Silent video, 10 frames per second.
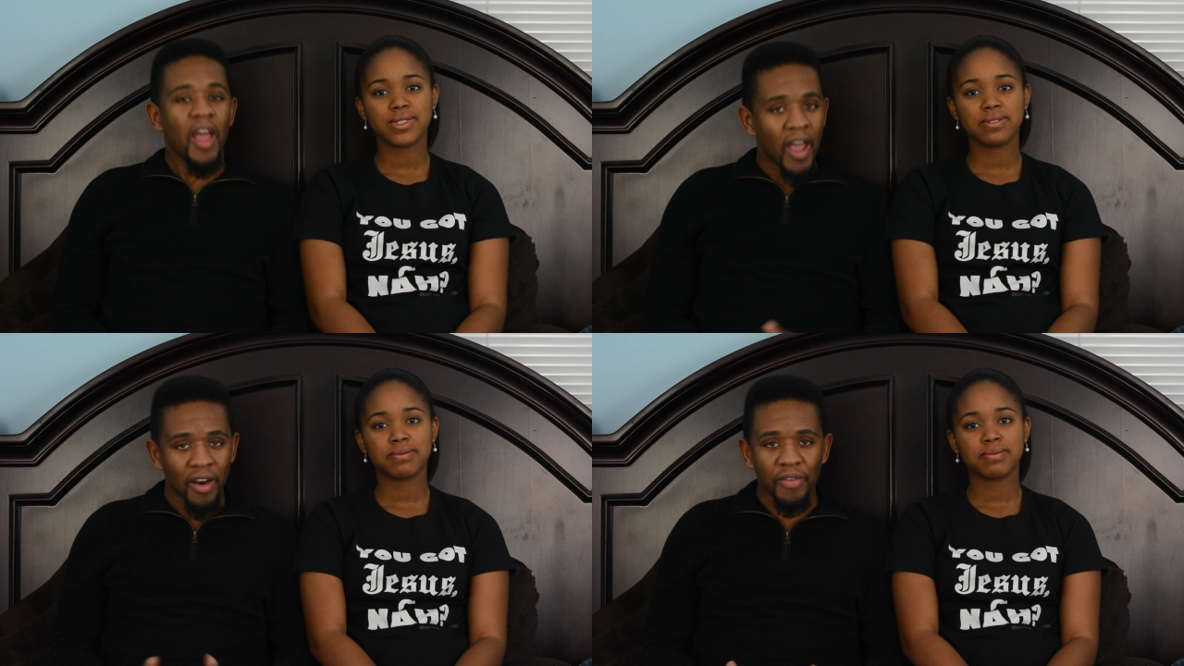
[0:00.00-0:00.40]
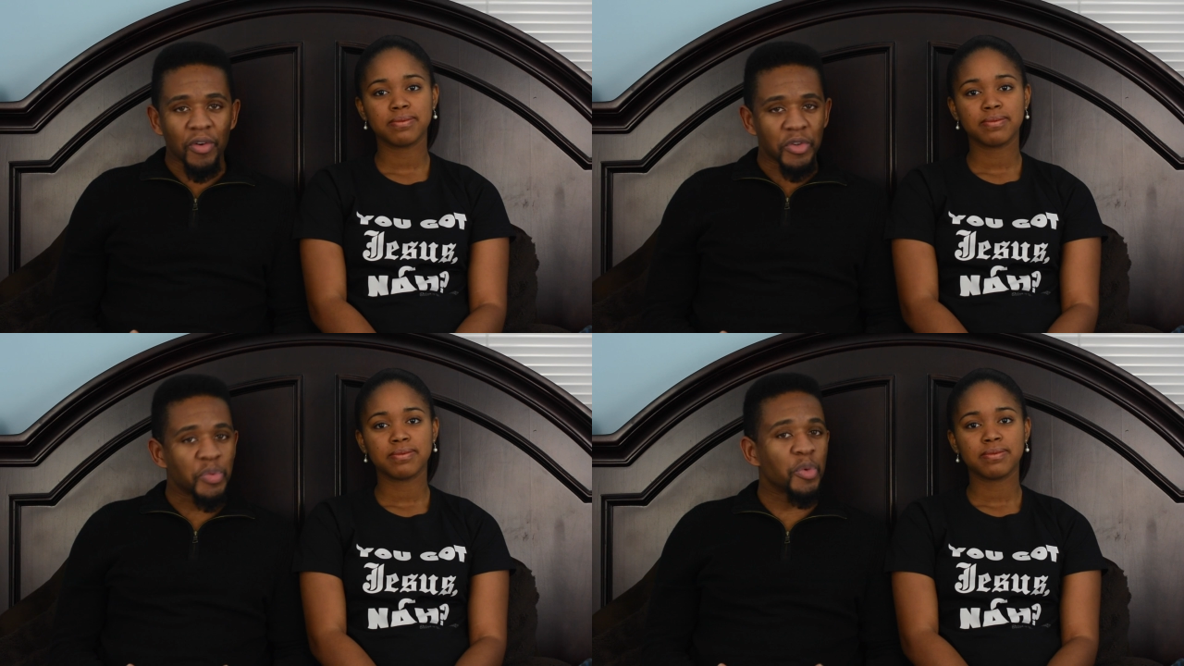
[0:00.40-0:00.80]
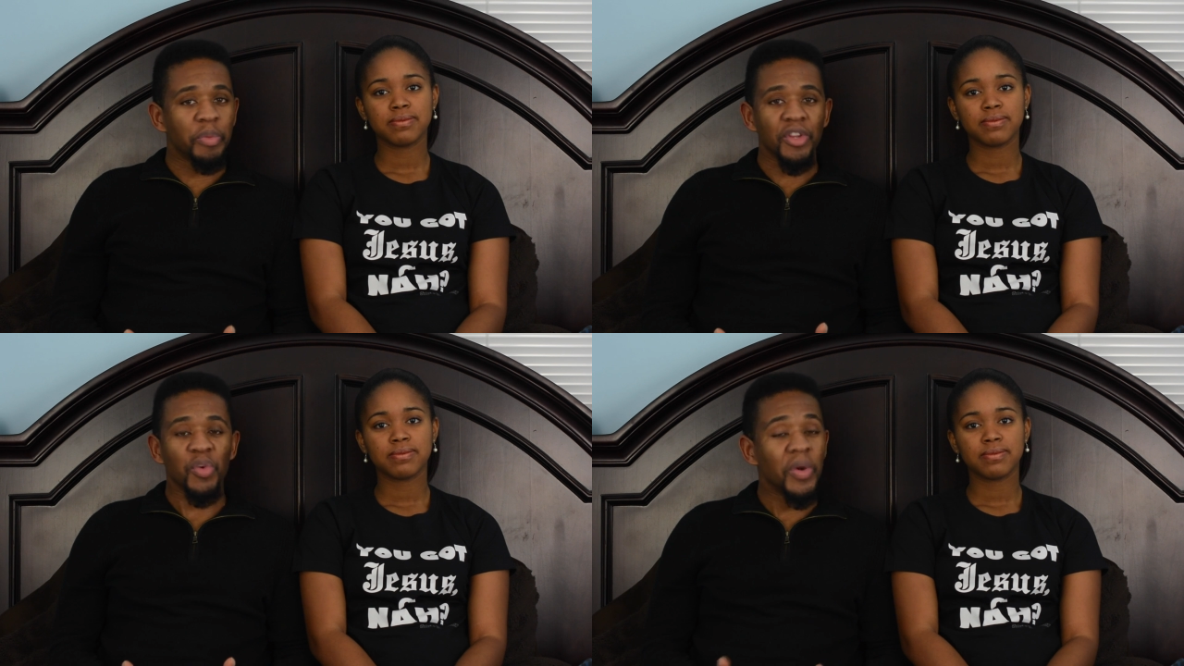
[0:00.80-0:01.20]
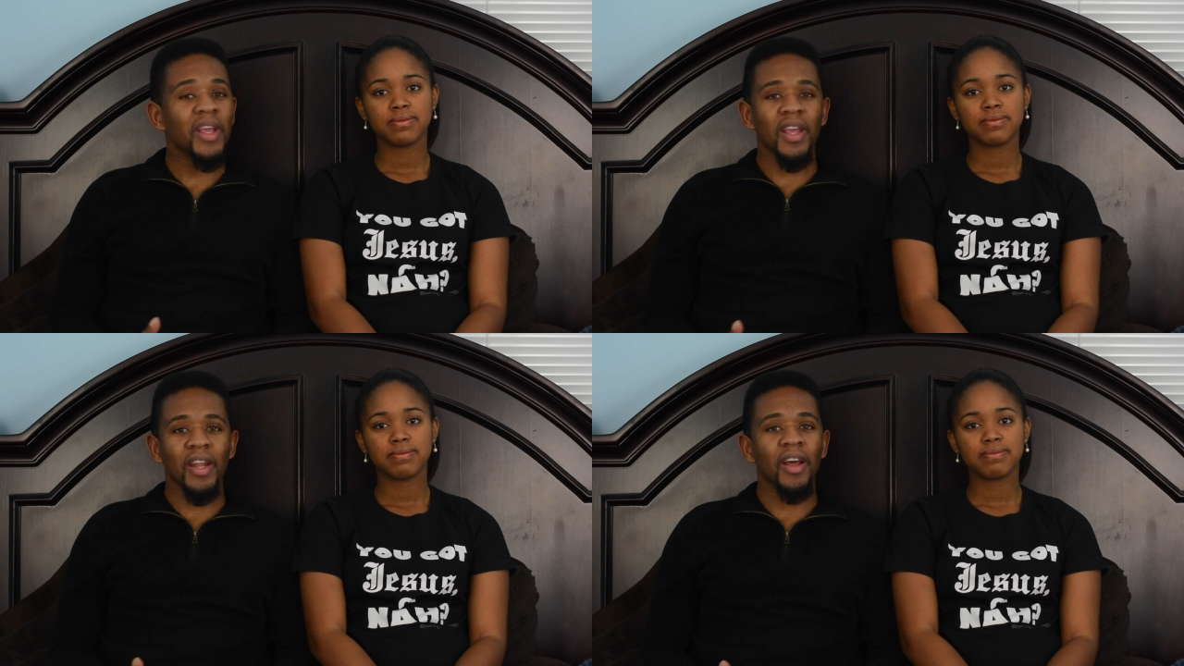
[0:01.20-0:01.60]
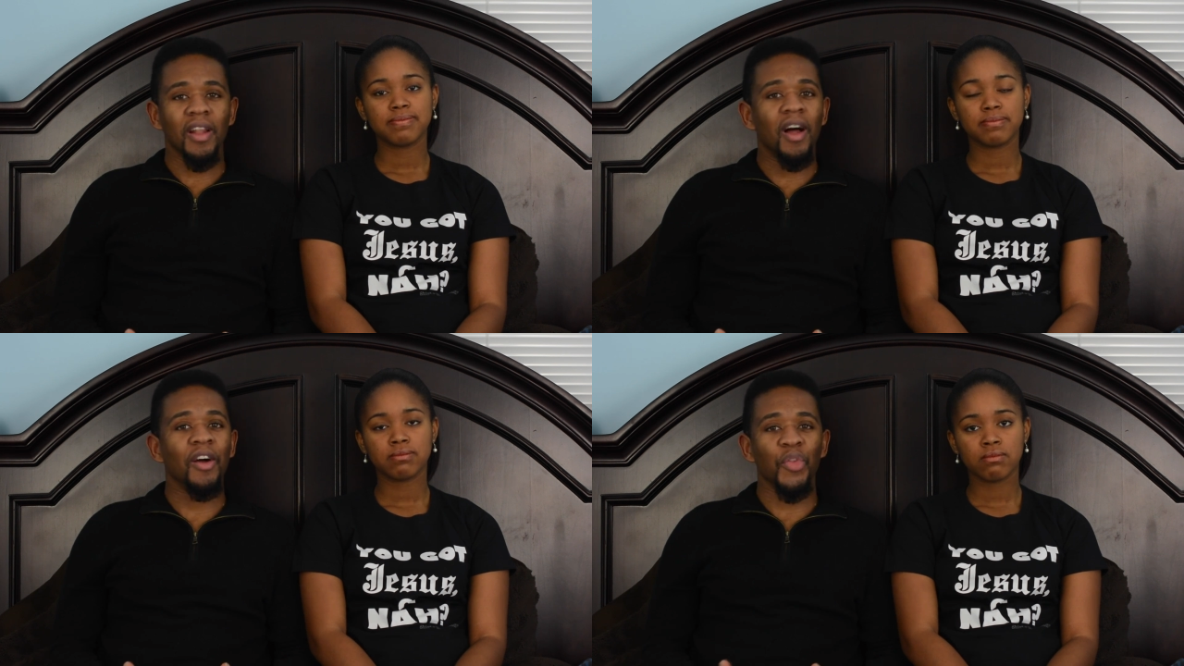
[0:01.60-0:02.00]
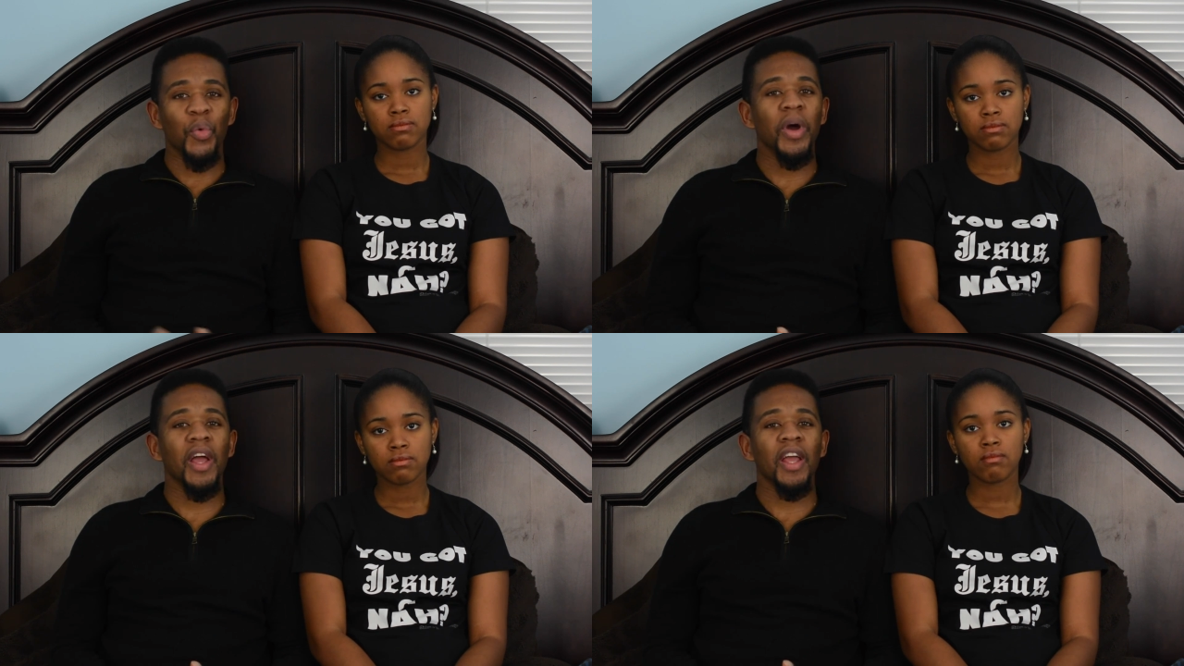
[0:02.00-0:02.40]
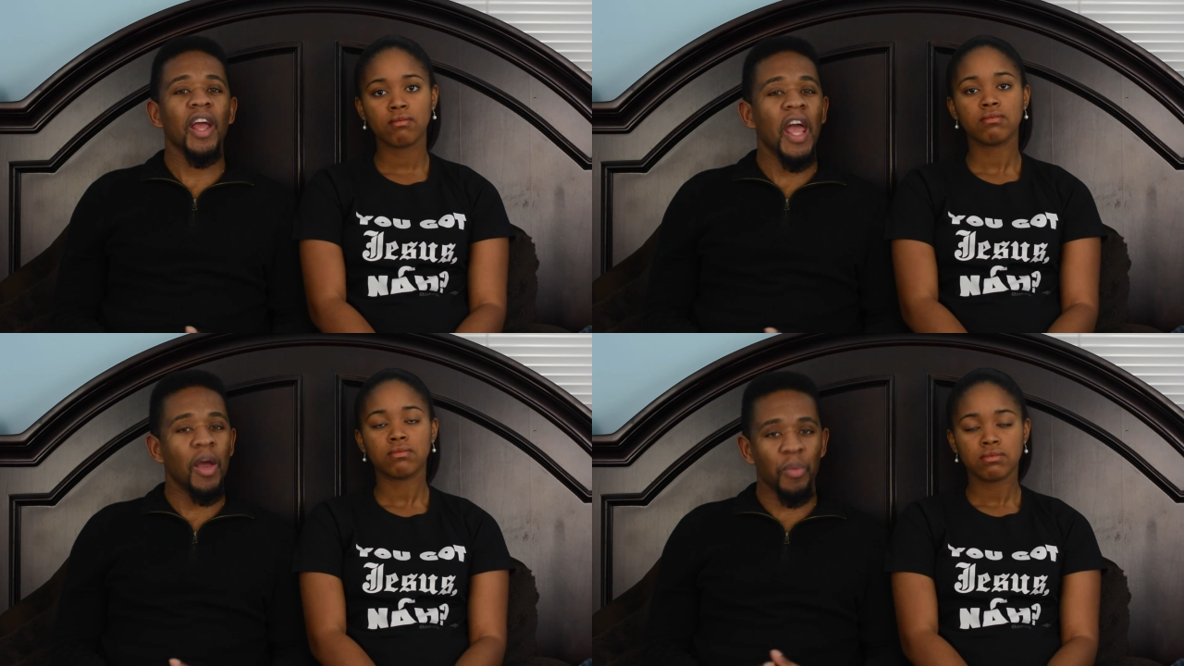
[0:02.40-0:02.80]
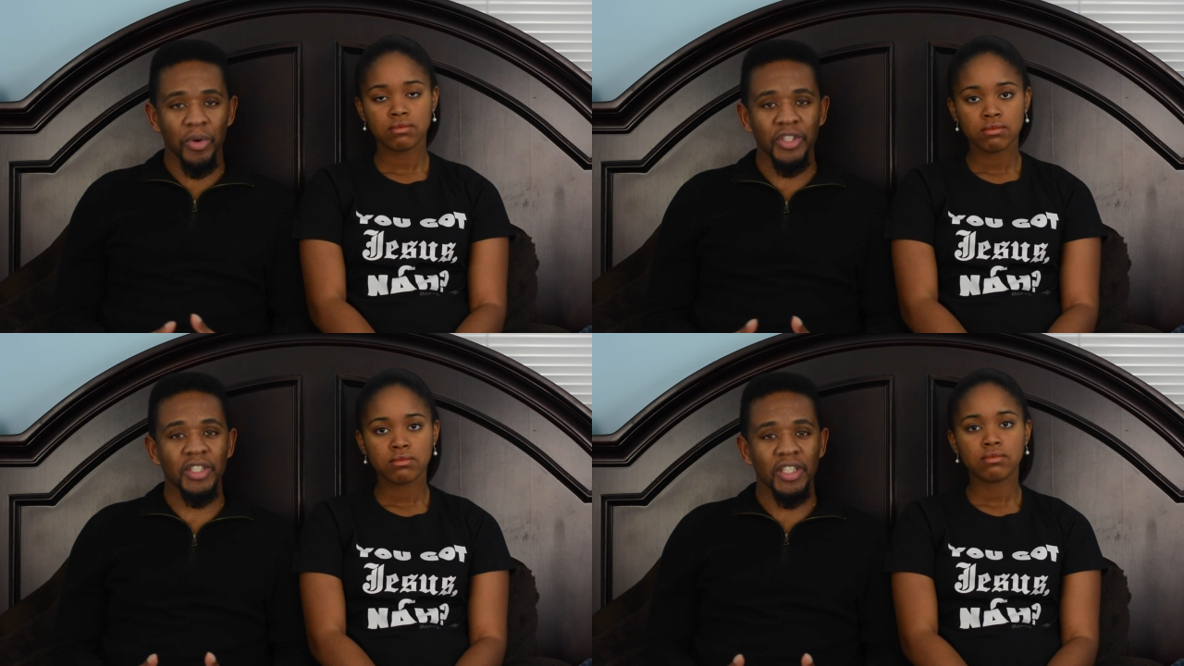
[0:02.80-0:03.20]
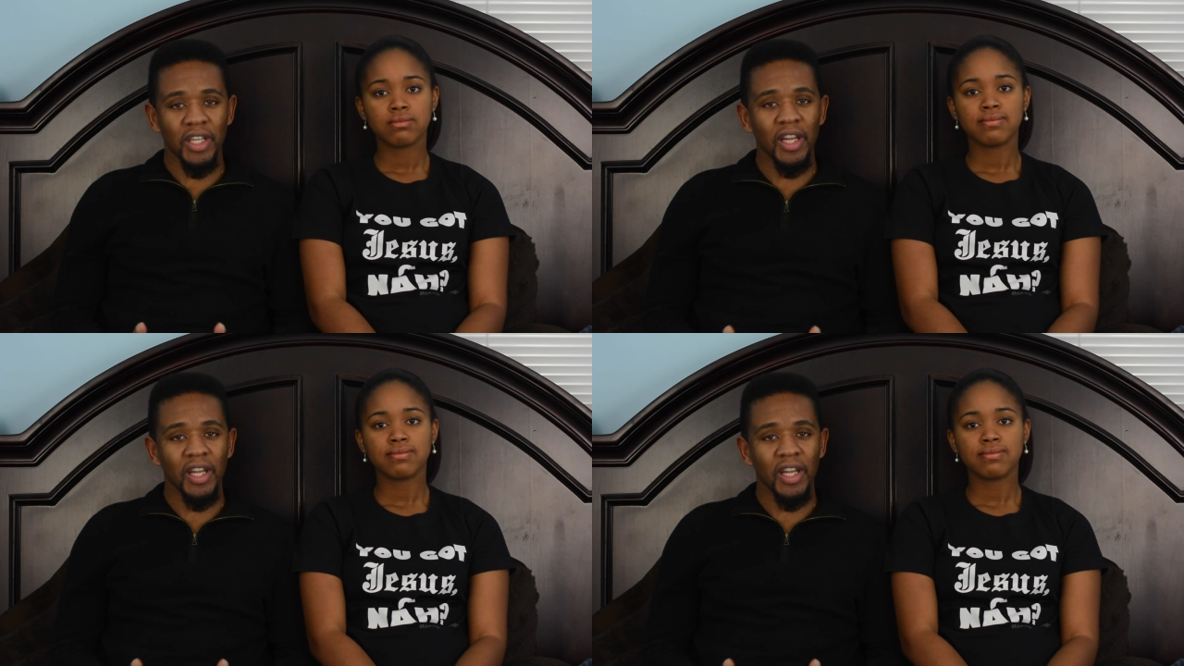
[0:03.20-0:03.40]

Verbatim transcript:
Speaker 1: And of course we'll be tweaking it along the way, and we're just